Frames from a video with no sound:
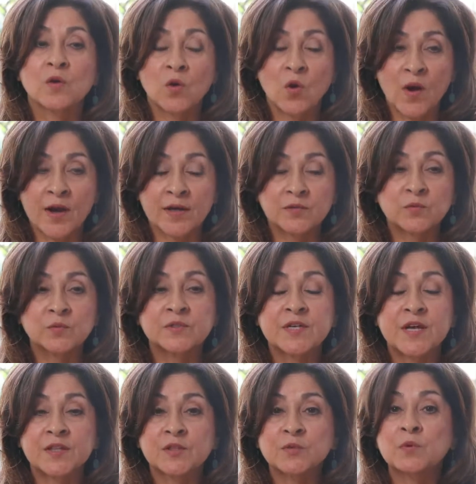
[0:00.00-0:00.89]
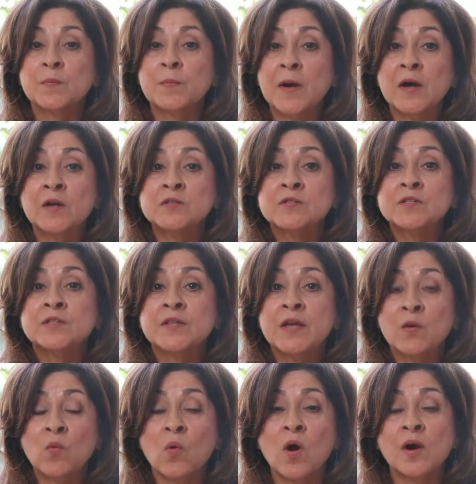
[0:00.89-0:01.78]
Correct. We'll take the repairs that
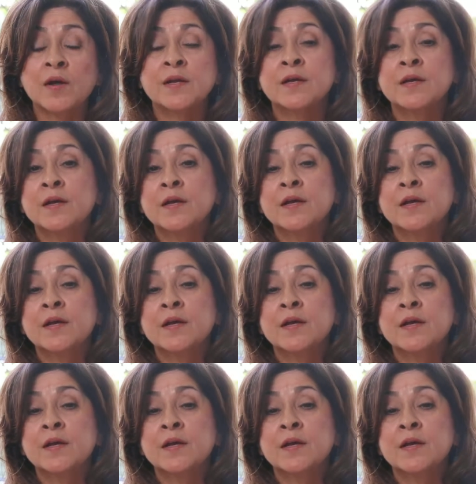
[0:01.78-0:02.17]
they want,